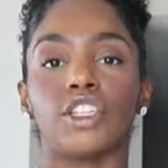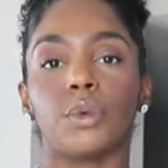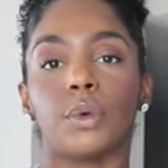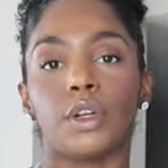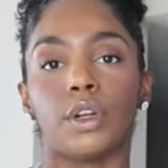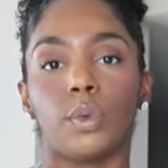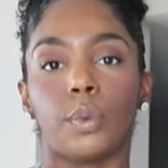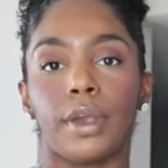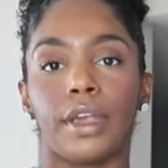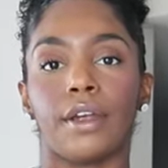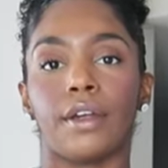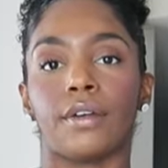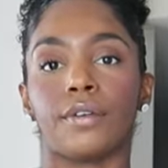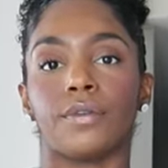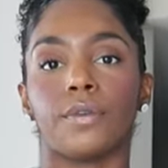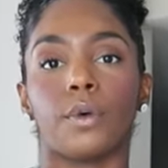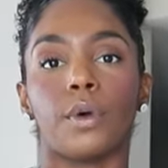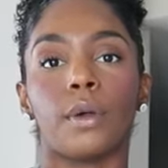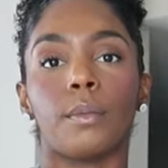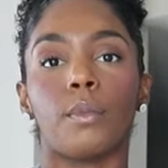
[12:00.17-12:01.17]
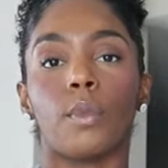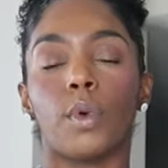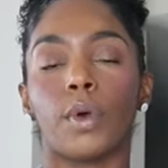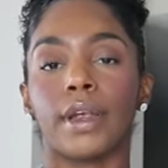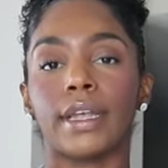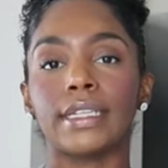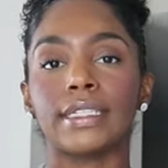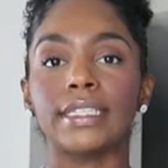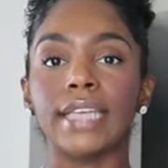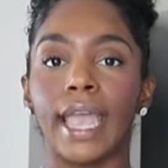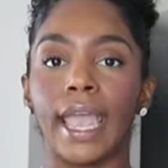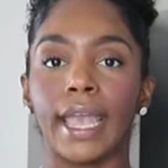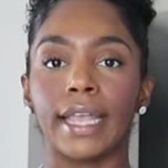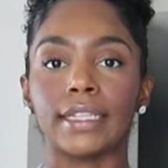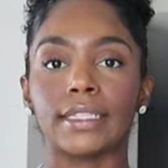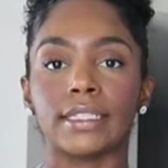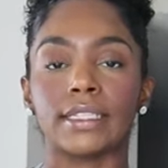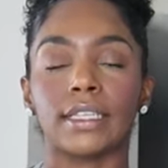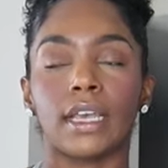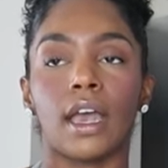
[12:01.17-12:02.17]
do want to wear it for a more
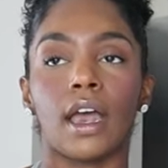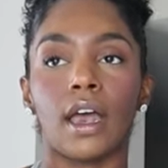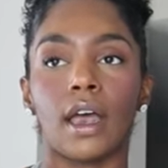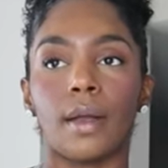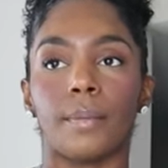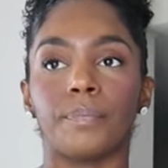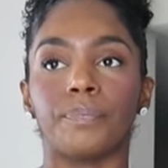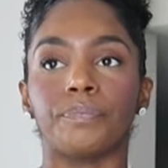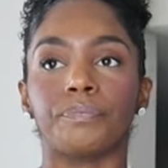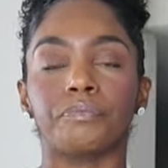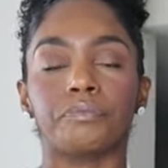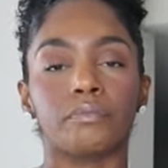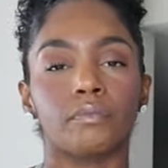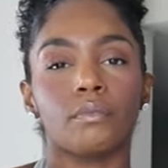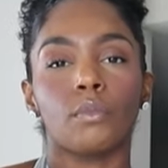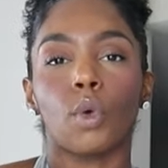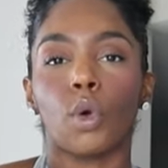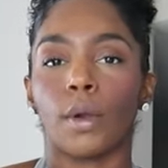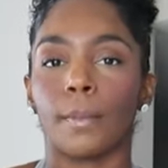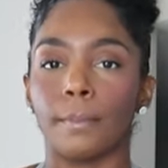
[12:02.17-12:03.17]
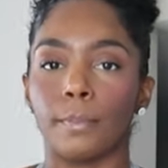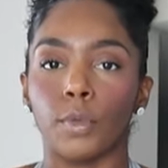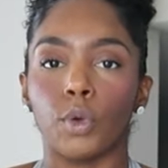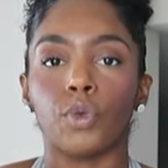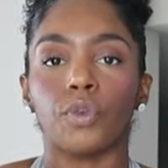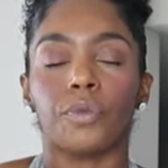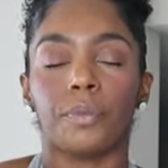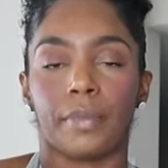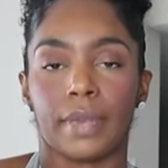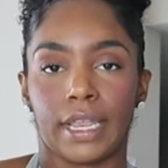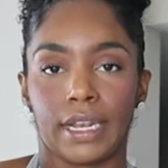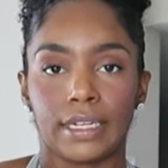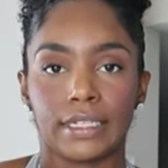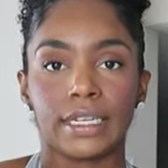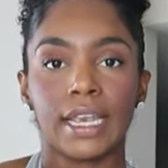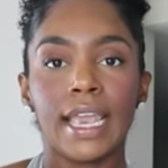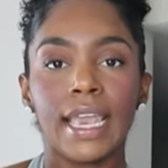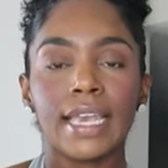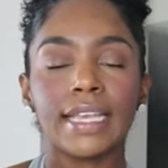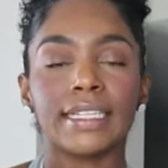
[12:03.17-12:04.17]
intense, more
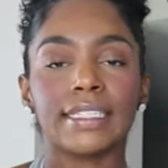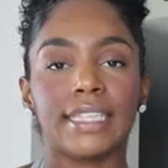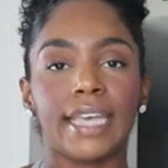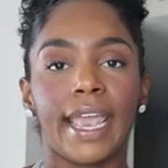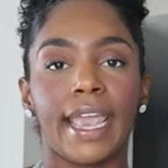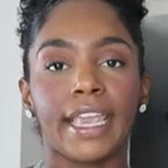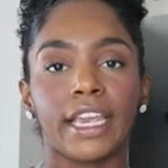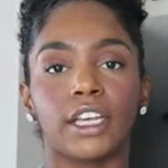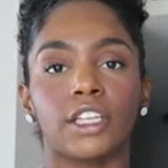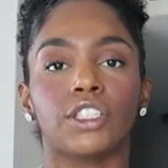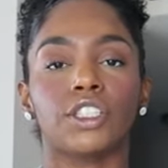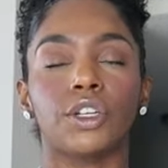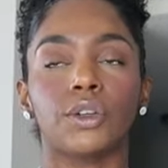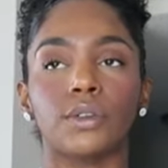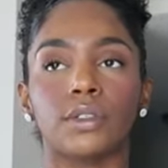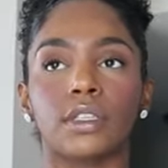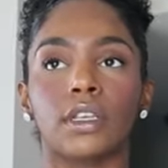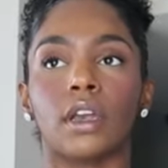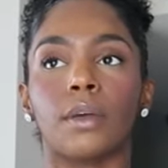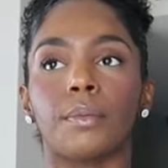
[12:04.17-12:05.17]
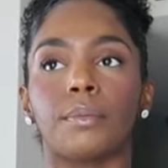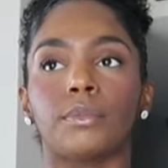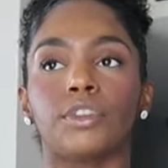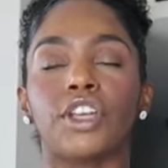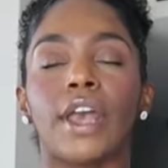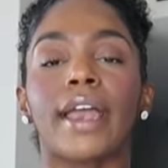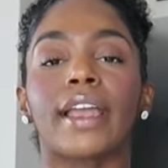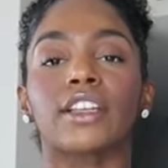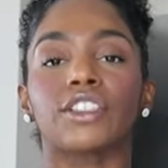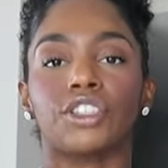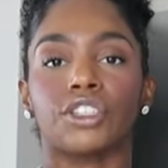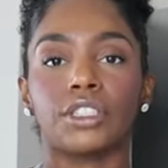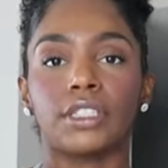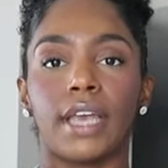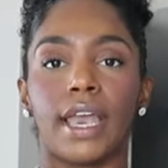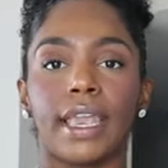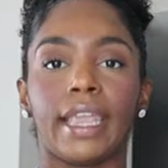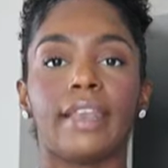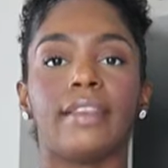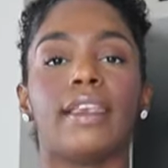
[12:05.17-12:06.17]
movement day, because those jackets are
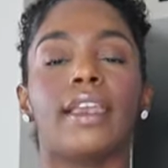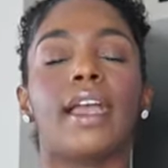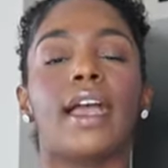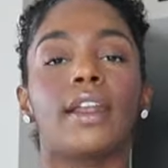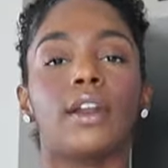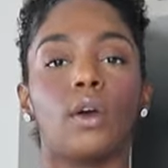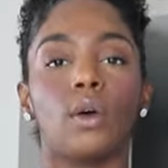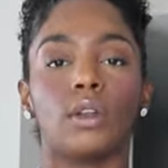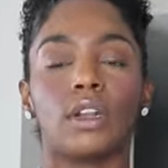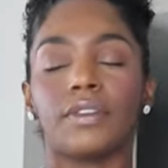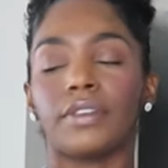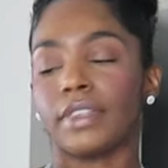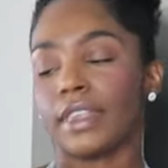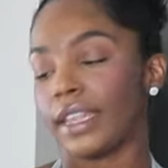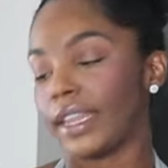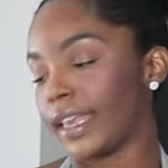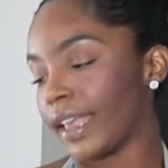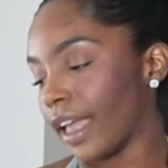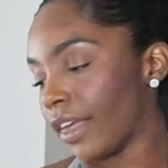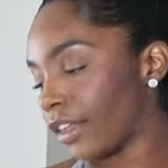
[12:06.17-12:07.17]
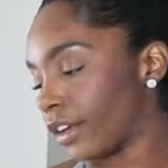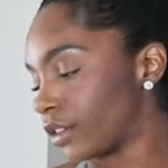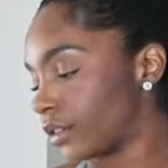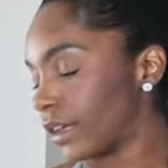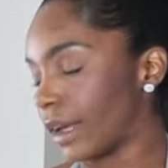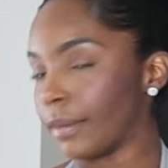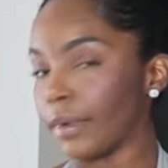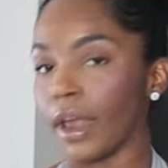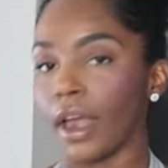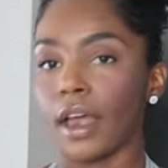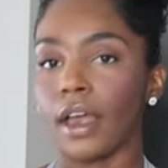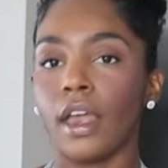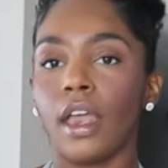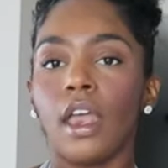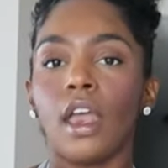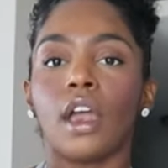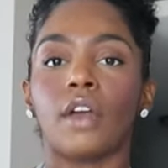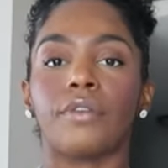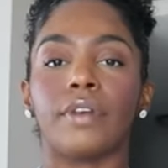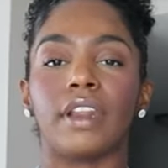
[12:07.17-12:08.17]
tight and they kind of hold everything together, so I'm not
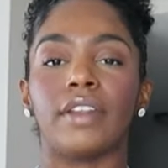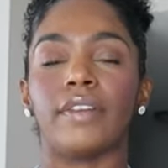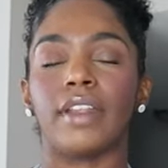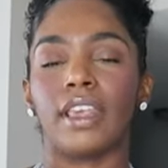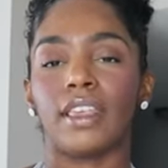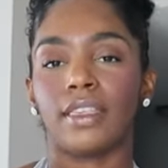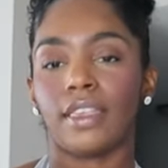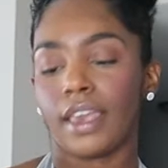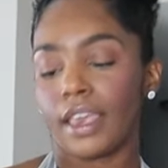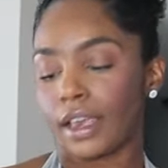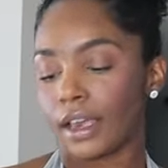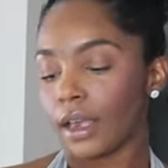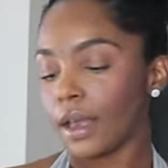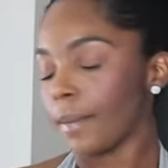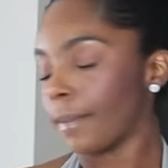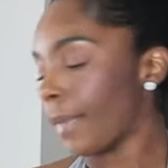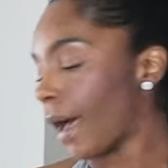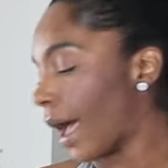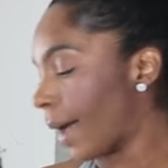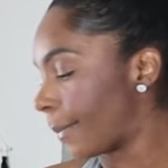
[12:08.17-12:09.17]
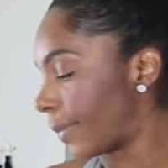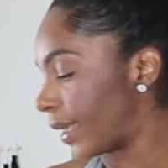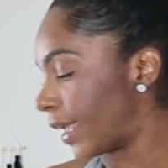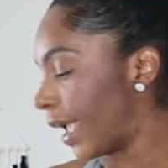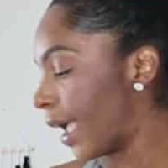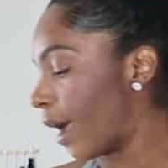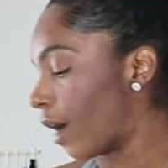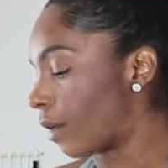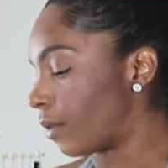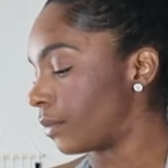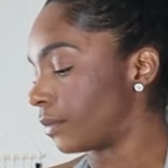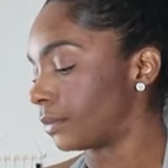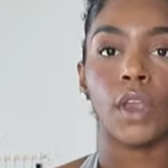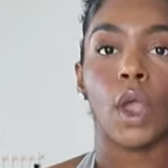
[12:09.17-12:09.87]
afraid of anything popping out